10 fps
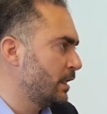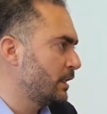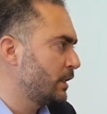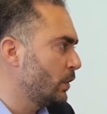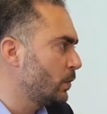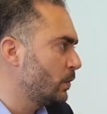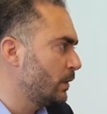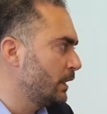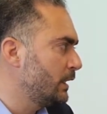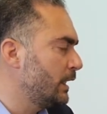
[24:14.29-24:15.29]
law
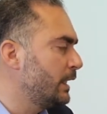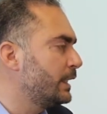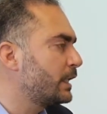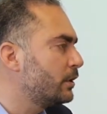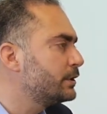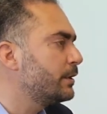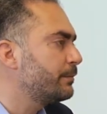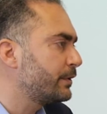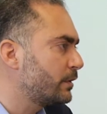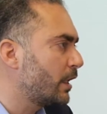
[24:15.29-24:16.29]
in the
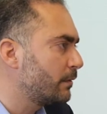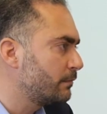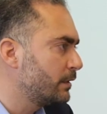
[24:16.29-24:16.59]
contemporary time,